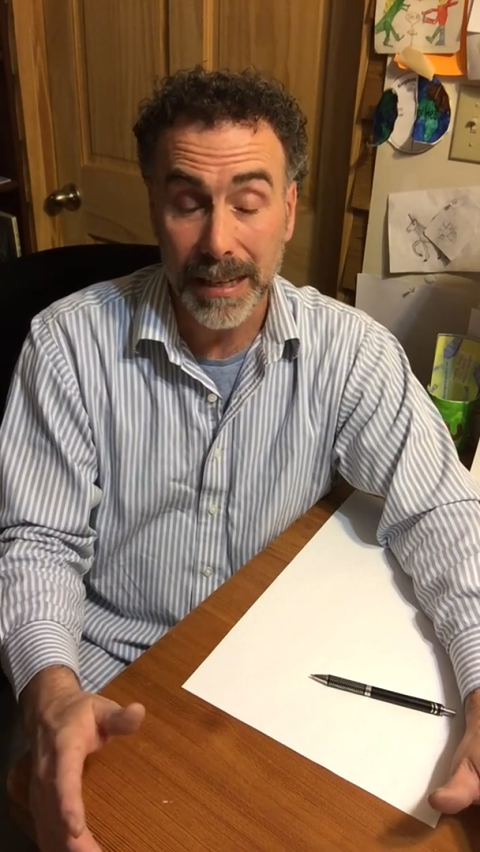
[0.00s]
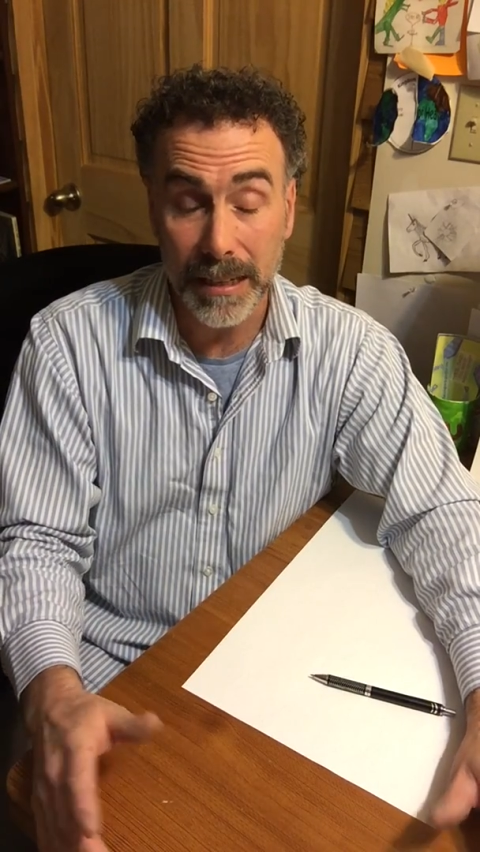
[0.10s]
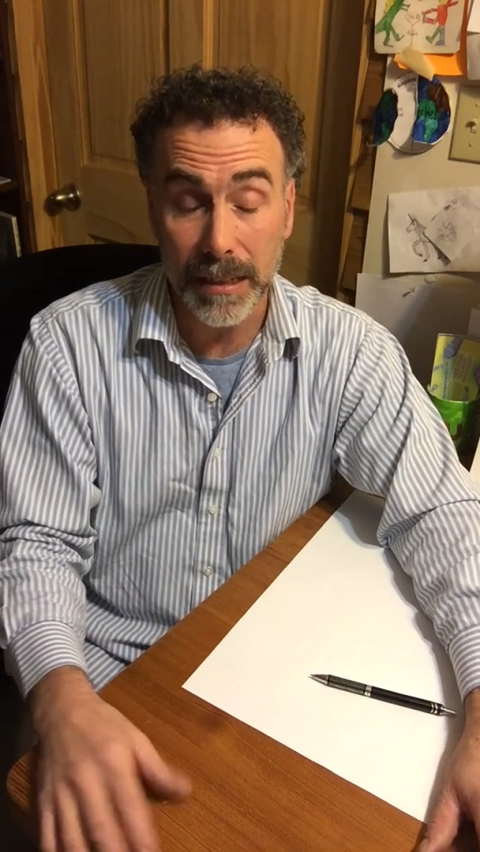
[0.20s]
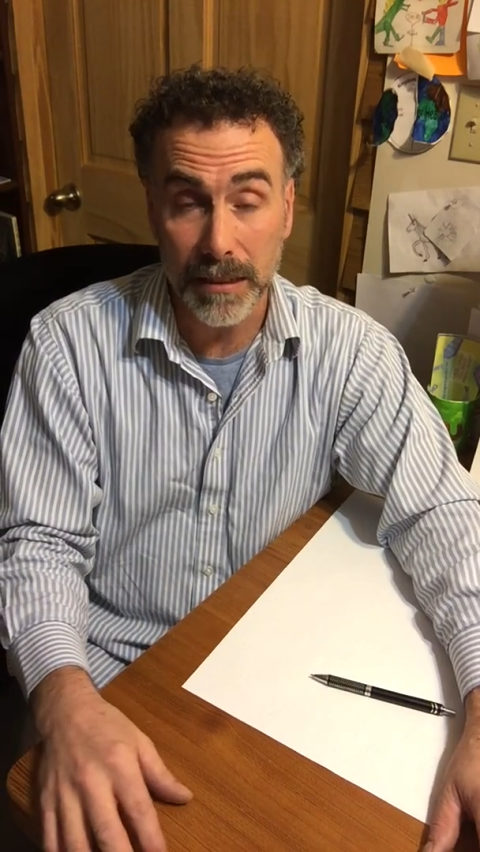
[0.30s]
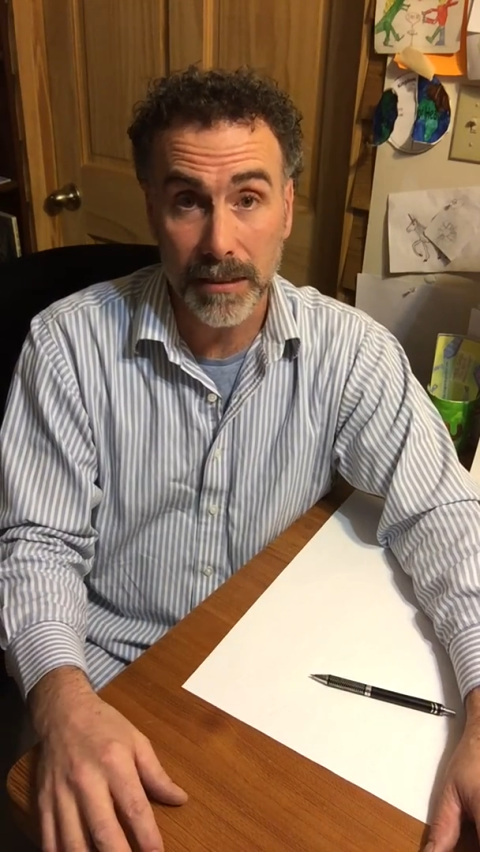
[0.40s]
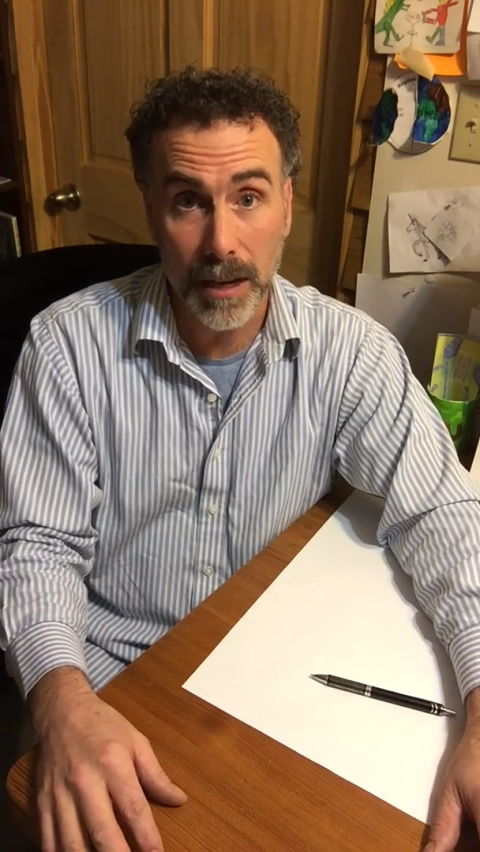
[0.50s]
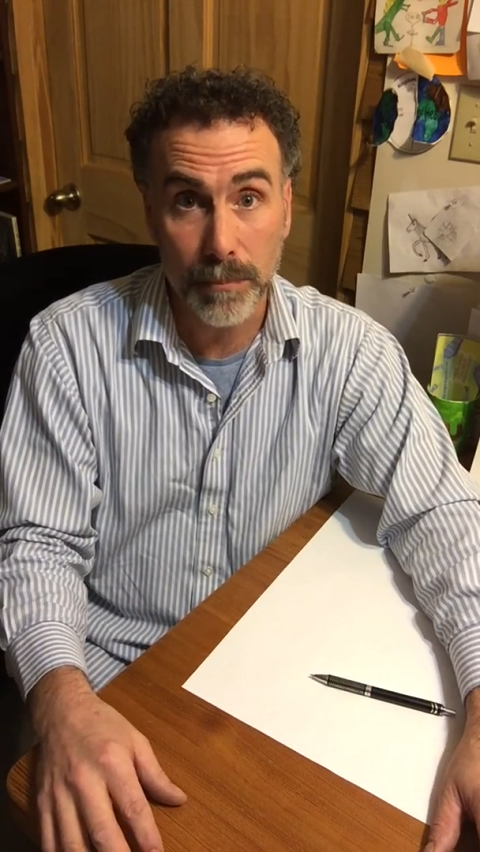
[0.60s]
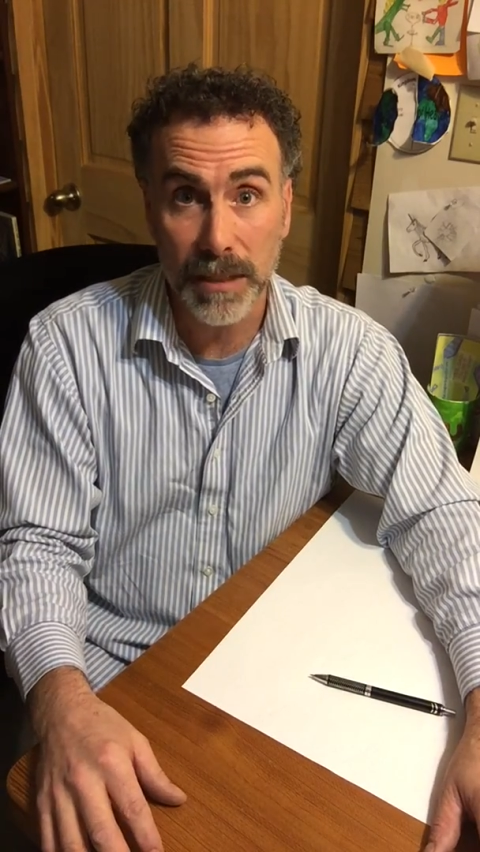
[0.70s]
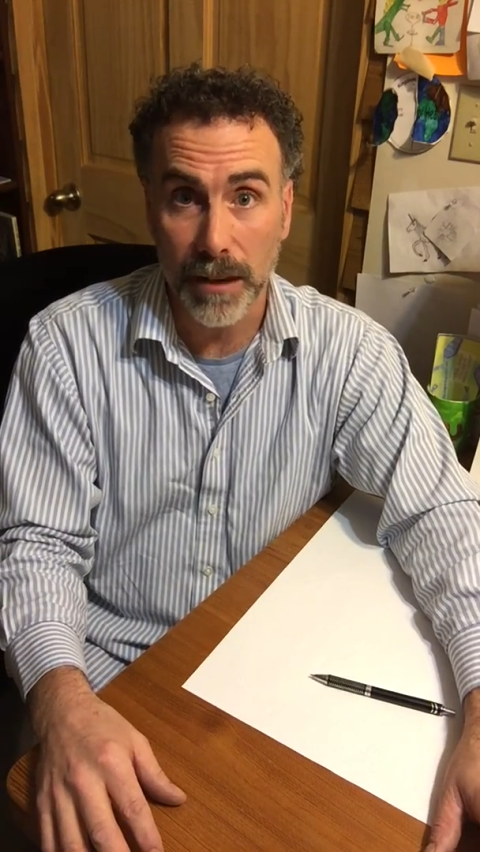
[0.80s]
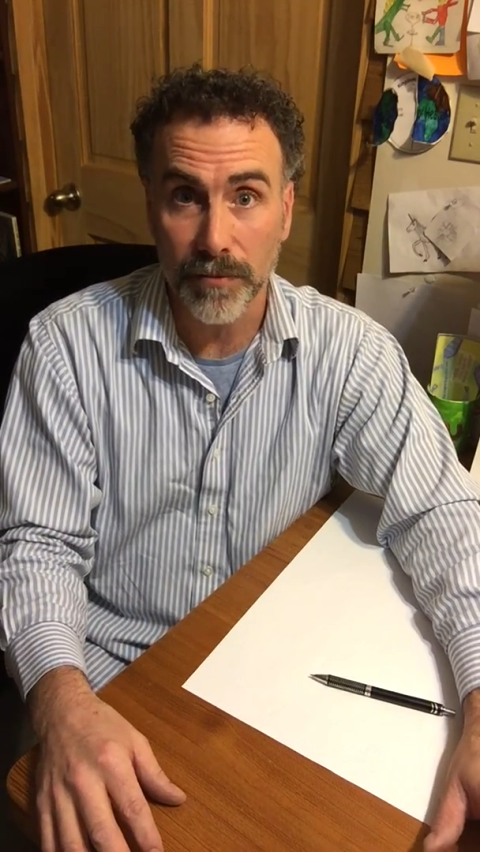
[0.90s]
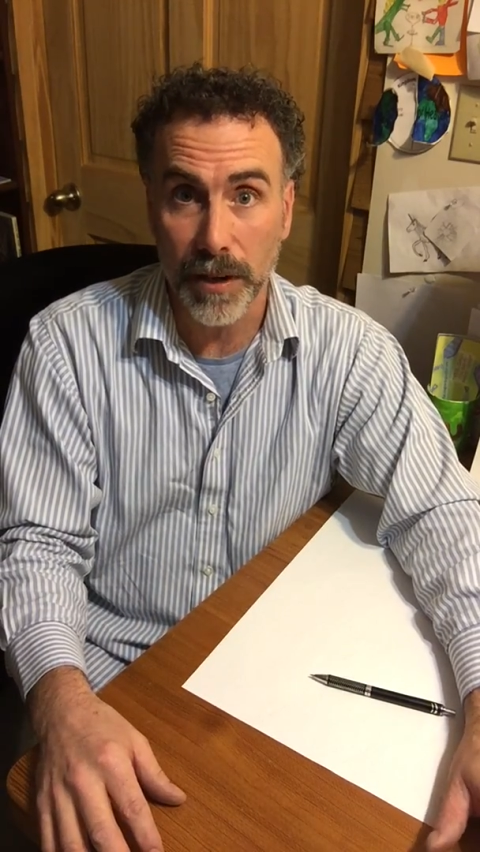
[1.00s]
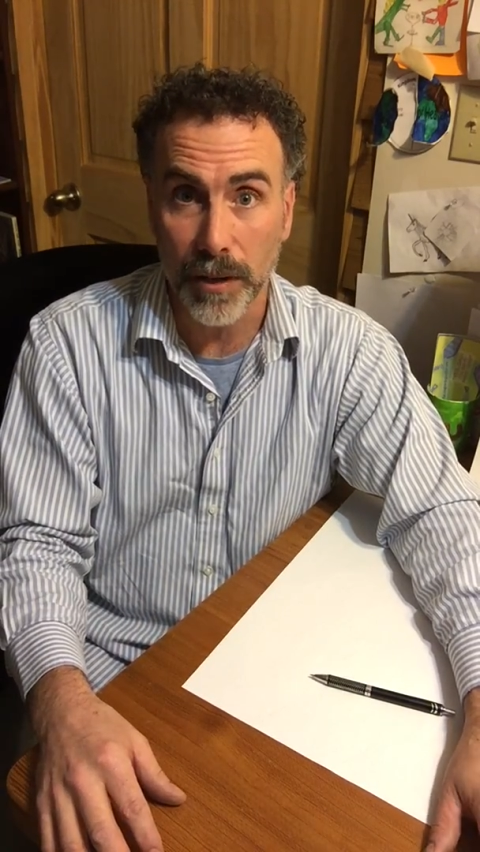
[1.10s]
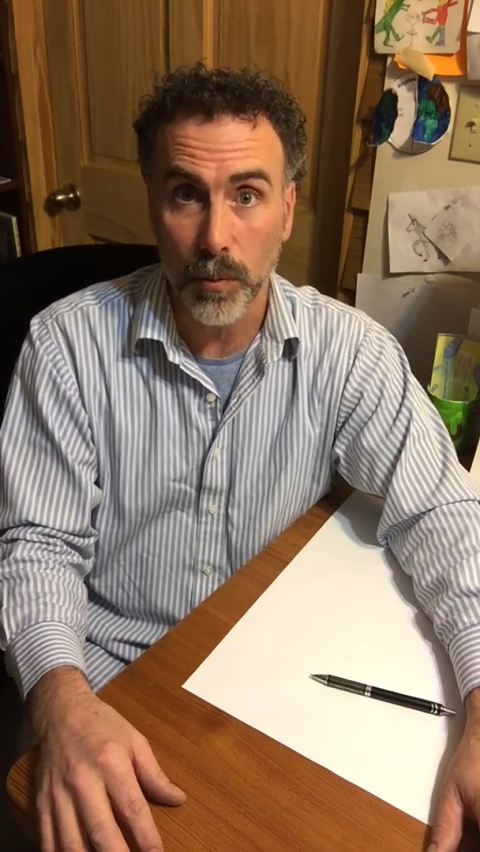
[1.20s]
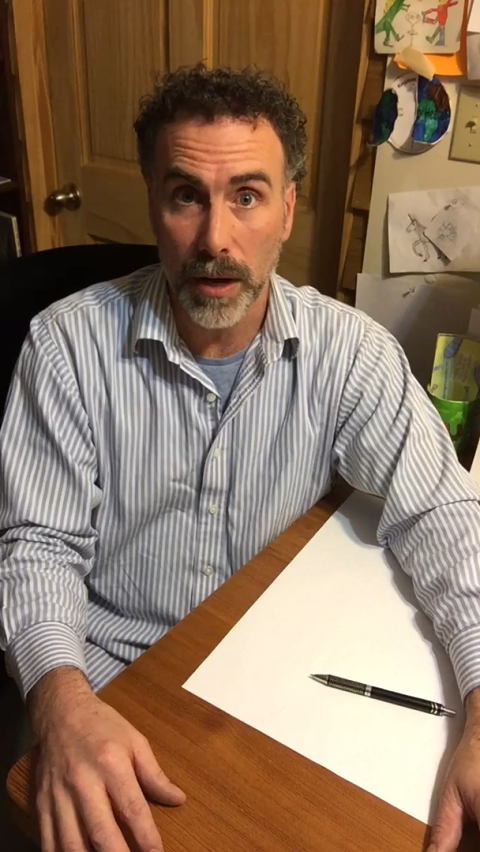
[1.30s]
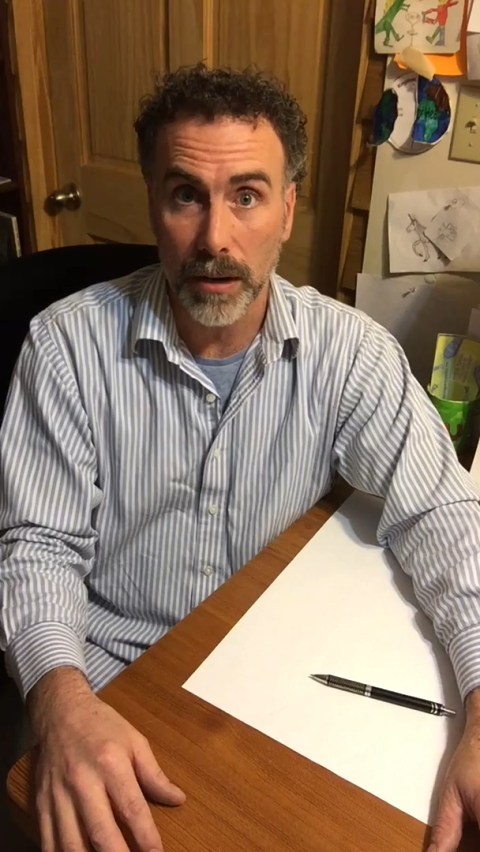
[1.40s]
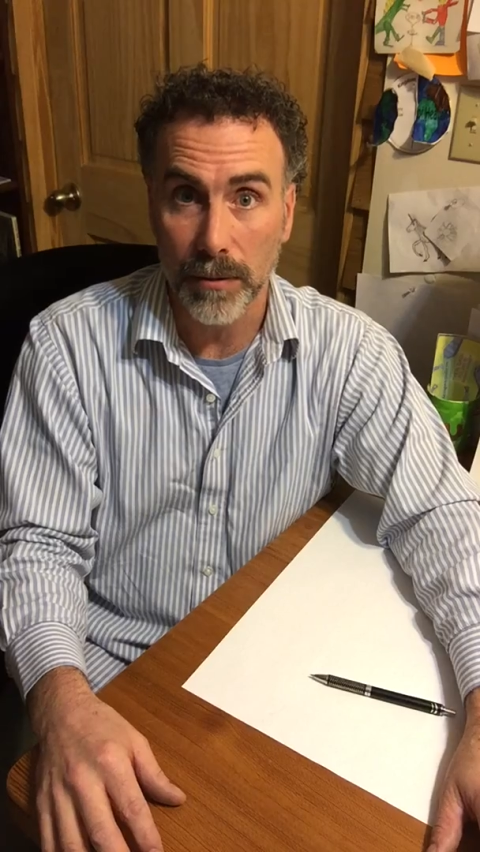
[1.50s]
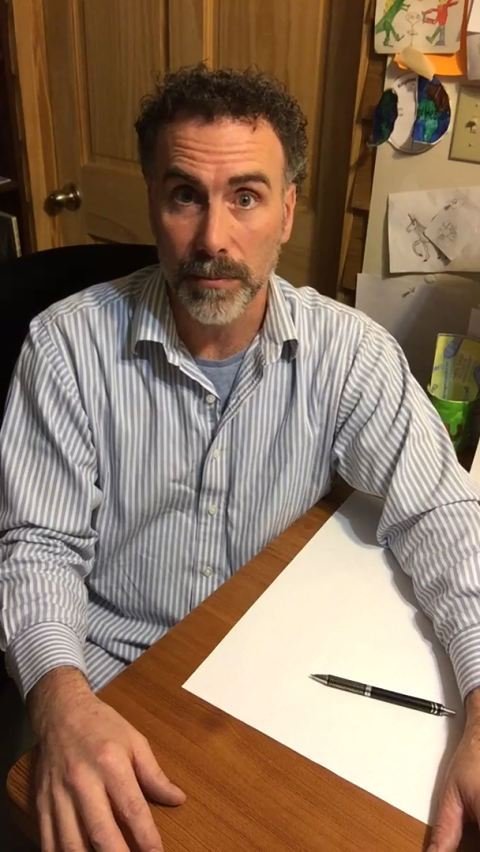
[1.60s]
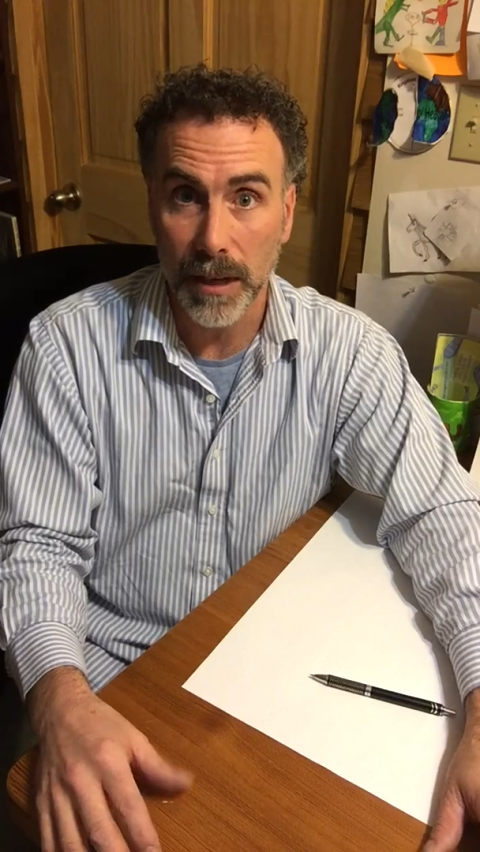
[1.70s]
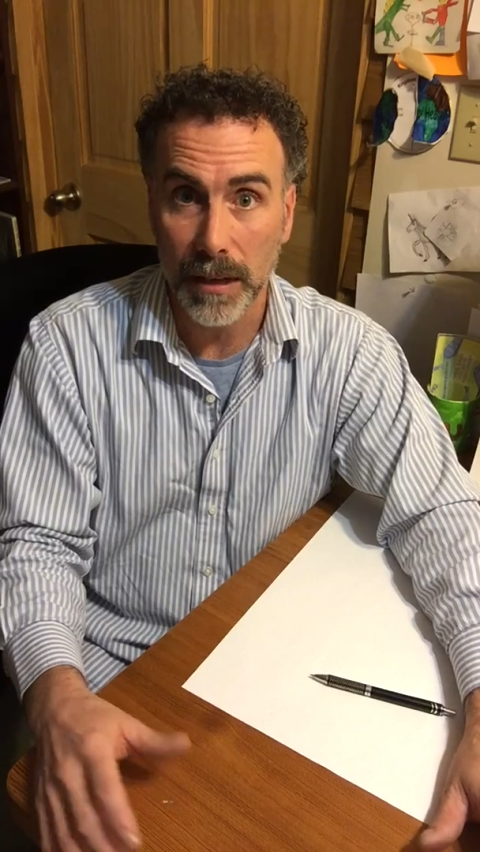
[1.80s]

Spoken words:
and it comes out very well.